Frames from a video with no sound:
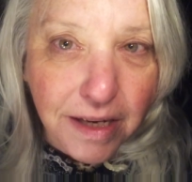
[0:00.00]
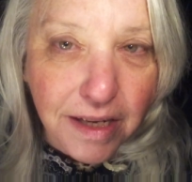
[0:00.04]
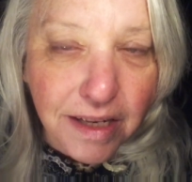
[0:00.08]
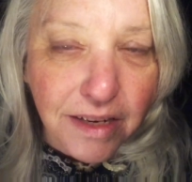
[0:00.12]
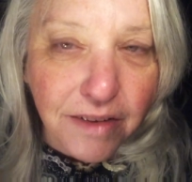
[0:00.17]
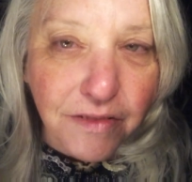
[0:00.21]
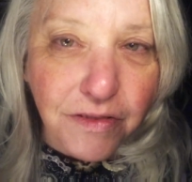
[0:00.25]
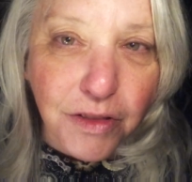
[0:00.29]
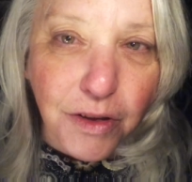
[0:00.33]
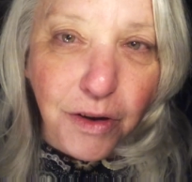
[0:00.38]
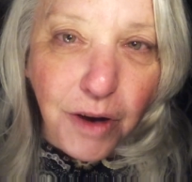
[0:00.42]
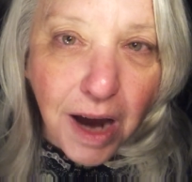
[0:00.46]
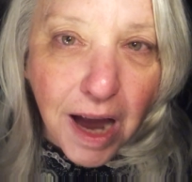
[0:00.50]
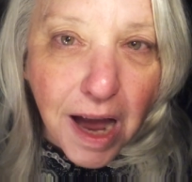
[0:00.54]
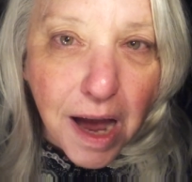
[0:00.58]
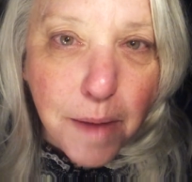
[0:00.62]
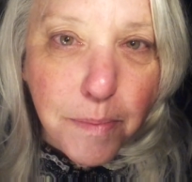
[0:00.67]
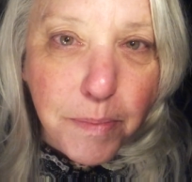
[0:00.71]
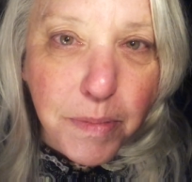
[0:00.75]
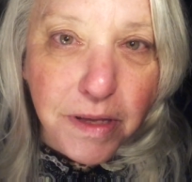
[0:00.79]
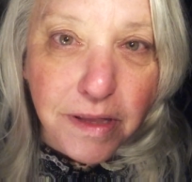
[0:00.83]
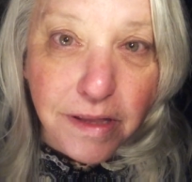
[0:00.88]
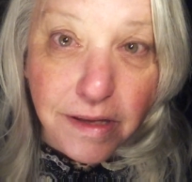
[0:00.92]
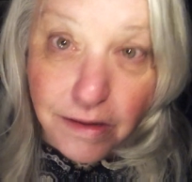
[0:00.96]
And if they're
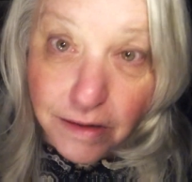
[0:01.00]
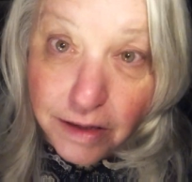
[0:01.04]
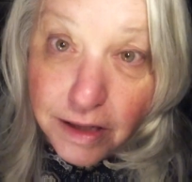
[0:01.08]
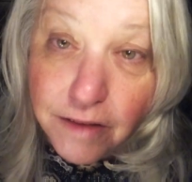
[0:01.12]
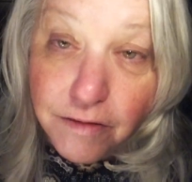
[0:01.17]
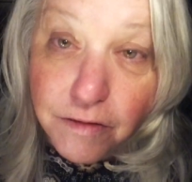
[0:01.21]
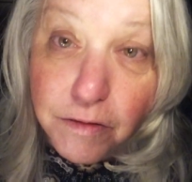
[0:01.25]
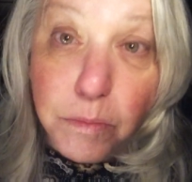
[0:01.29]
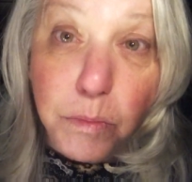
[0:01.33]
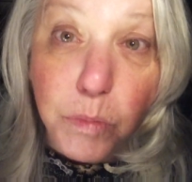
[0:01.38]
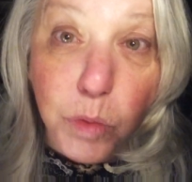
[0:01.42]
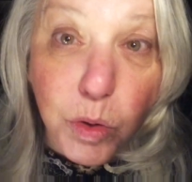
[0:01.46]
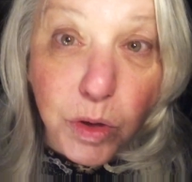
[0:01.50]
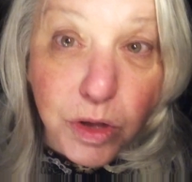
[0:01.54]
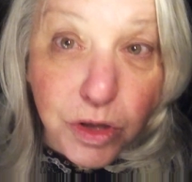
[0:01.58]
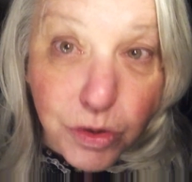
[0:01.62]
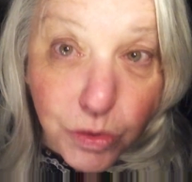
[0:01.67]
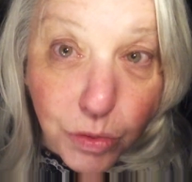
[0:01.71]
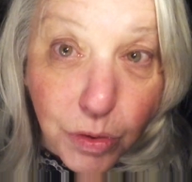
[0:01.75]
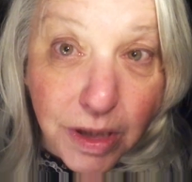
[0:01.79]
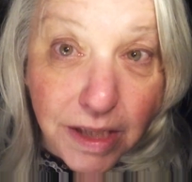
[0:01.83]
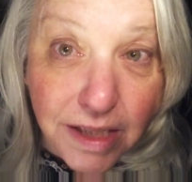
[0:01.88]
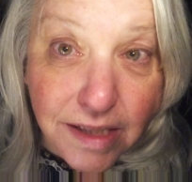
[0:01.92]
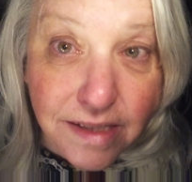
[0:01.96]
happy, they'll give him more
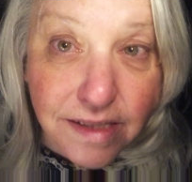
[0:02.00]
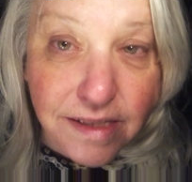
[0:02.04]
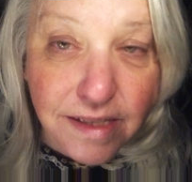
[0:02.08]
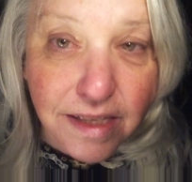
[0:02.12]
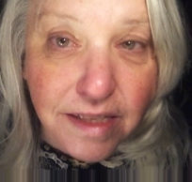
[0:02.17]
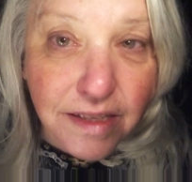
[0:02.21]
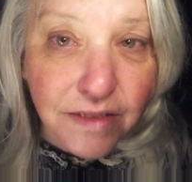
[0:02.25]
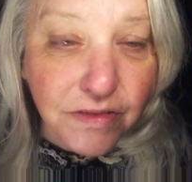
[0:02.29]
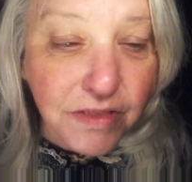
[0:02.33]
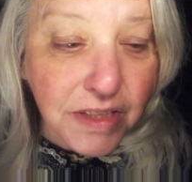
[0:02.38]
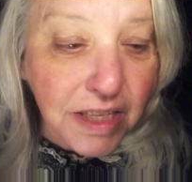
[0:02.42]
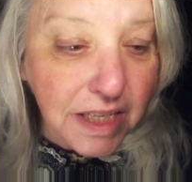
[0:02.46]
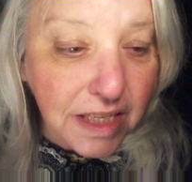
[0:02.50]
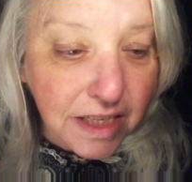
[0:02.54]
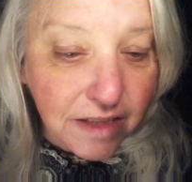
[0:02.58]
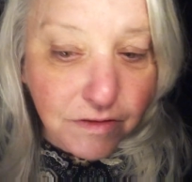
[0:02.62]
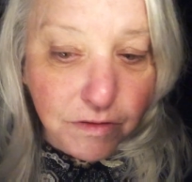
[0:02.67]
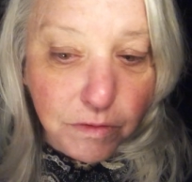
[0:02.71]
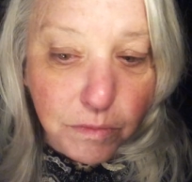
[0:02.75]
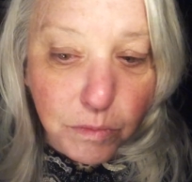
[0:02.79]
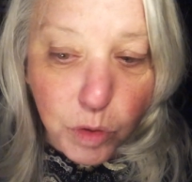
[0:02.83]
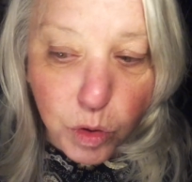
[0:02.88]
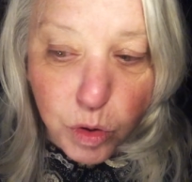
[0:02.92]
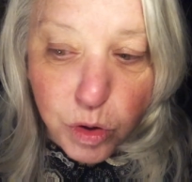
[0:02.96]
treats. And if they give
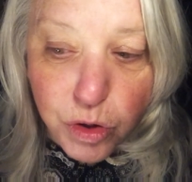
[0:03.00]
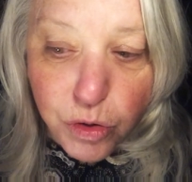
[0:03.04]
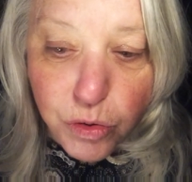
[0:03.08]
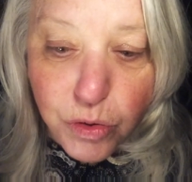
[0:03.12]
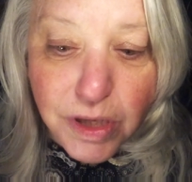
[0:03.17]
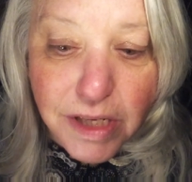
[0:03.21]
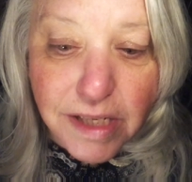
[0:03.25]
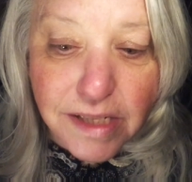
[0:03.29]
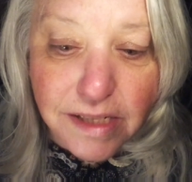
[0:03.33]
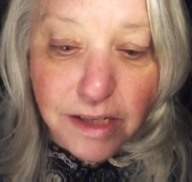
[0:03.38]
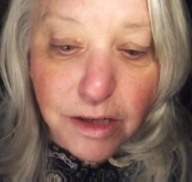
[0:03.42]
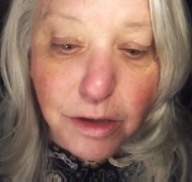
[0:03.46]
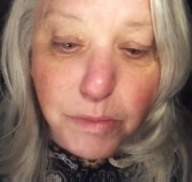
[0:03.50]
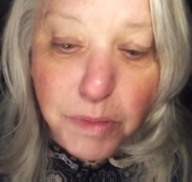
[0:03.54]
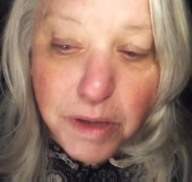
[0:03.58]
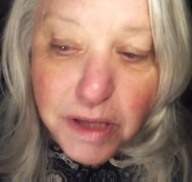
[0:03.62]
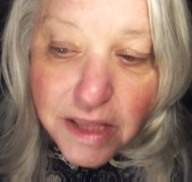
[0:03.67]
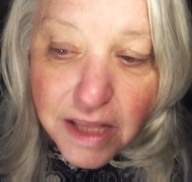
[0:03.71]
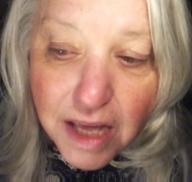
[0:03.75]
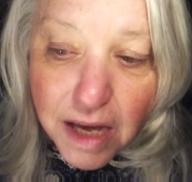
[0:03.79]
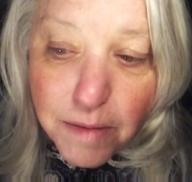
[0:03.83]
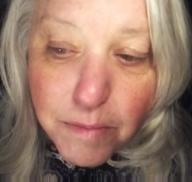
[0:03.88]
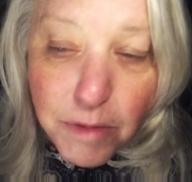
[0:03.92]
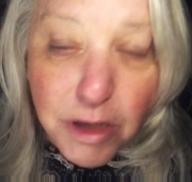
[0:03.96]
him more treats, it'll be
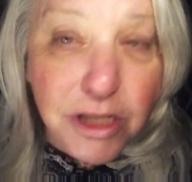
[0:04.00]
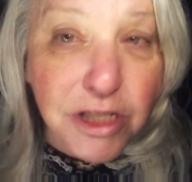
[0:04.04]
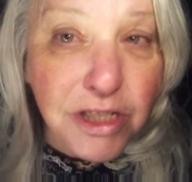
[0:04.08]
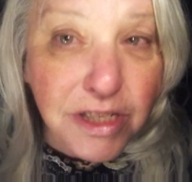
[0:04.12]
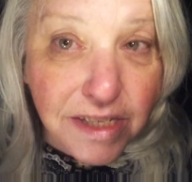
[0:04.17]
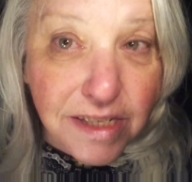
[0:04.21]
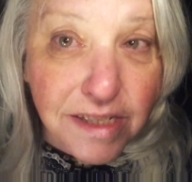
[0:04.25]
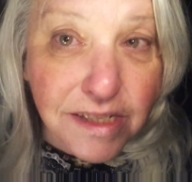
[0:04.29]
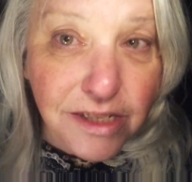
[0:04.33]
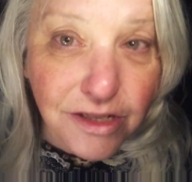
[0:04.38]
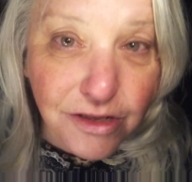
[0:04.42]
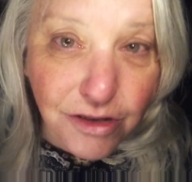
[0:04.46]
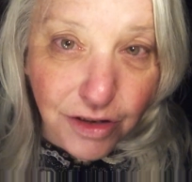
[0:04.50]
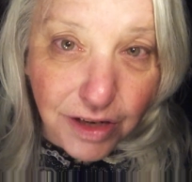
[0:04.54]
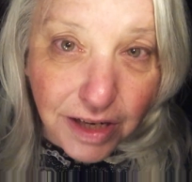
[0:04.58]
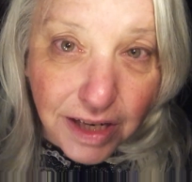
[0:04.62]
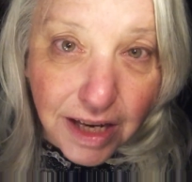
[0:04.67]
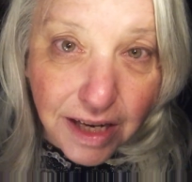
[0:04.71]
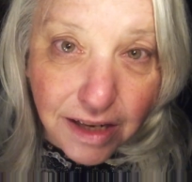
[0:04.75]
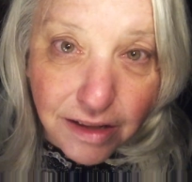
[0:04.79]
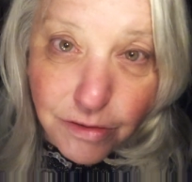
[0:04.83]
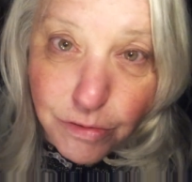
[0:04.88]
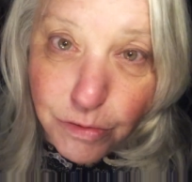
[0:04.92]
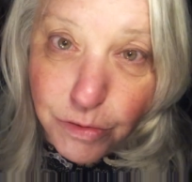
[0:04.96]
that much easier to
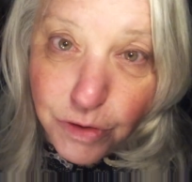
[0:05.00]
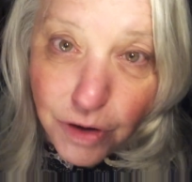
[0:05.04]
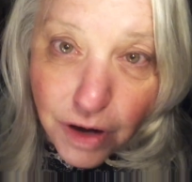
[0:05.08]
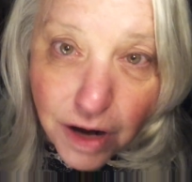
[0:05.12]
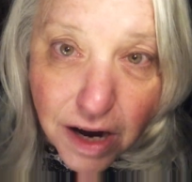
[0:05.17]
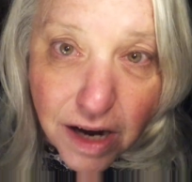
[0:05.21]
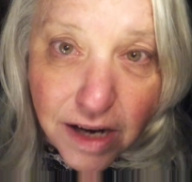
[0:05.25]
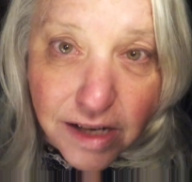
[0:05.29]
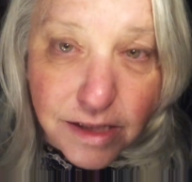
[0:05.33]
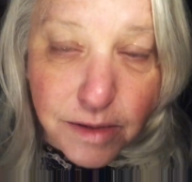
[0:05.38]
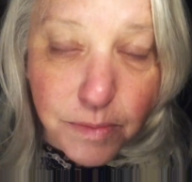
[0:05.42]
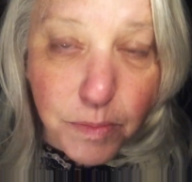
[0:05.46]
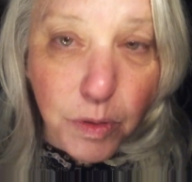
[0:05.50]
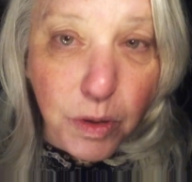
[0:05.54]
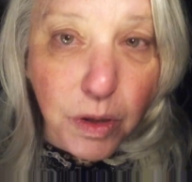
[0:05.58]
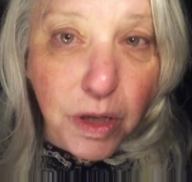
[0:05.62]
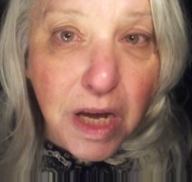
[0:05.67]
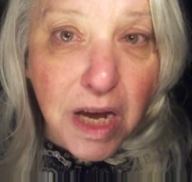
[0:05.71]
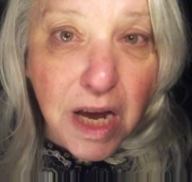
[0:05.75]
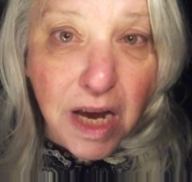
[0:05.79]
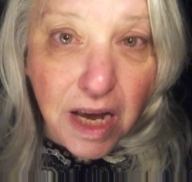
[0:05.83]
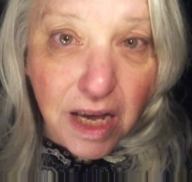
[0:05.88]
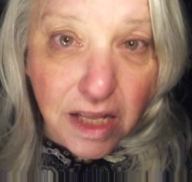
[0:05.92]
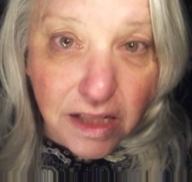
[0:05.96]
get through the hospital.
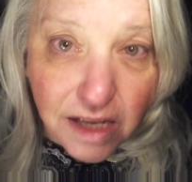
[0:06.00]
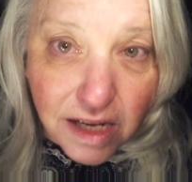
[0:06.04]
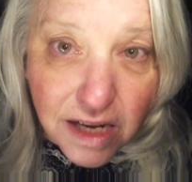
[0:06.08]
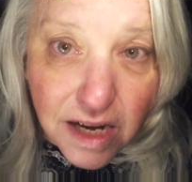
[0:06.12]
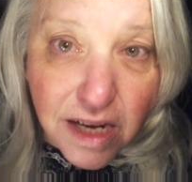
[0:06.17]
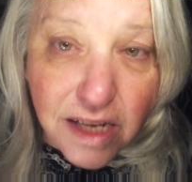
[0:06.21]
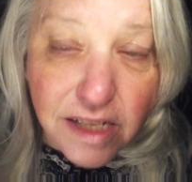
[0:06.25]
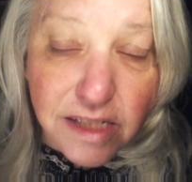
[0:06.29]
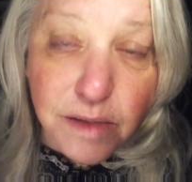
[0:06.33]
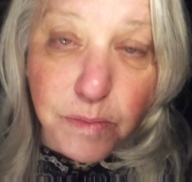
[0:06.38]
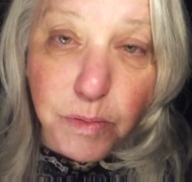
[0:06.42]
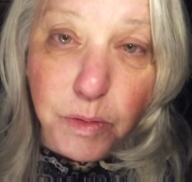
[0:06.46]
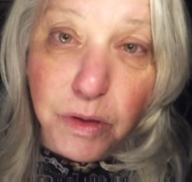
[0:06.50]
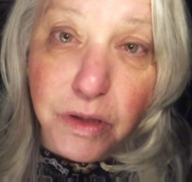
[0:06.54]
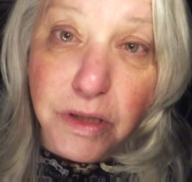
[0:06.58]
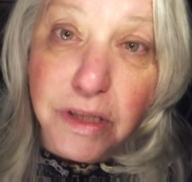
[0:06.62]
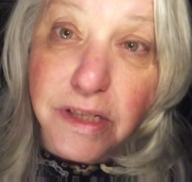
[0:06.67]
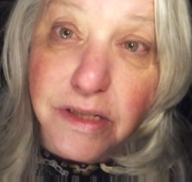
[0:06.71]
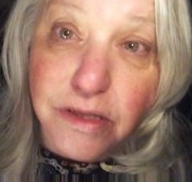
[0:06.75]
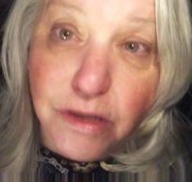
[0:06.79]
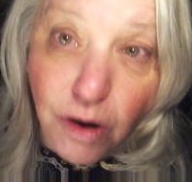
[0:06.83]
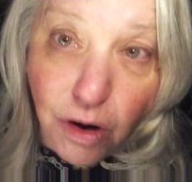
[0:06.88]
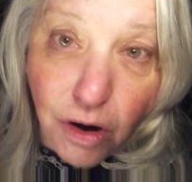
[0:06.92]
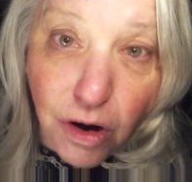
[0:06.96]
And the hospital
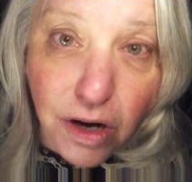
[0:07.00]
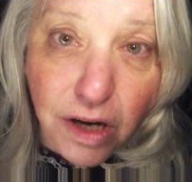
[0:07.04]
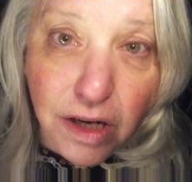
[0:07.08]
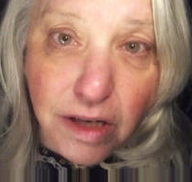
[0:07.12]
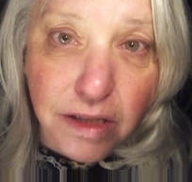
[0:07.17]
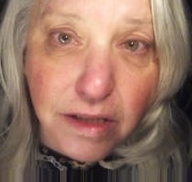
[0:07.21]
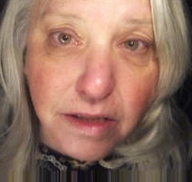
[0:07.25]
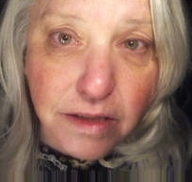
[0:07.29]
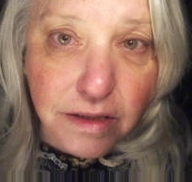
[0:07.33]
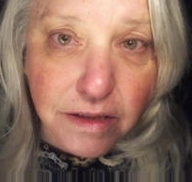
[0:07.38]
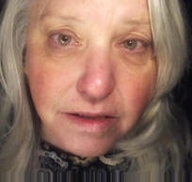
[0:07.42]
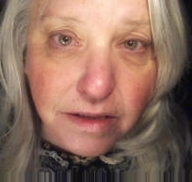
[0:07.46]
is hard.